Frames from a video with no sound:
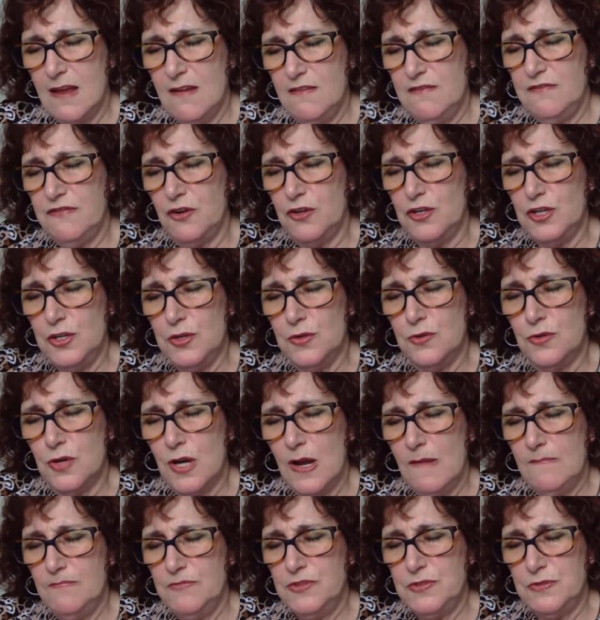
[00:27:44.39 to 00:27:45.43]
for you
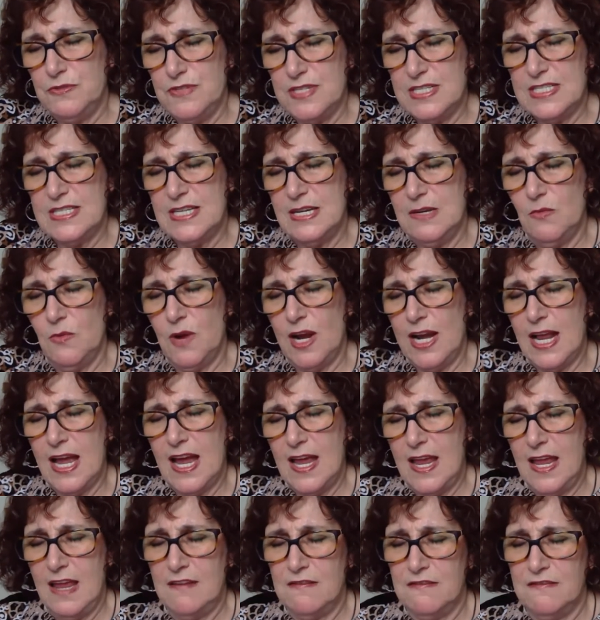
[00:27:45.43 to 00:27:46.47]
to see what I
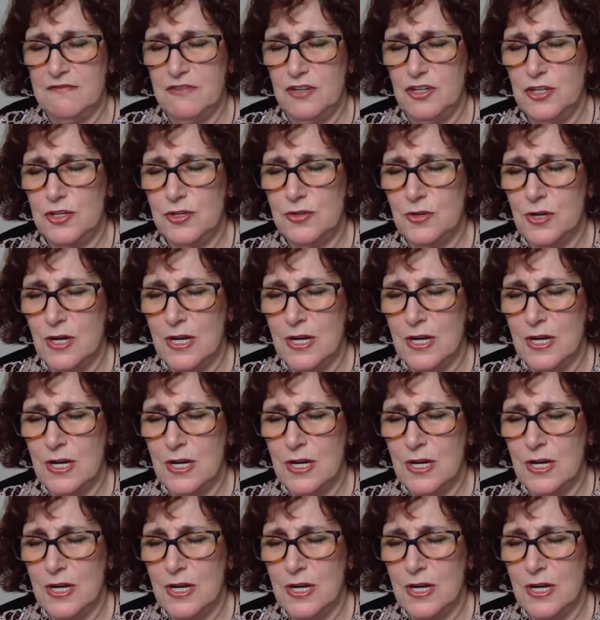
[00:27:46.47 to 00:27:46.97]
have for you.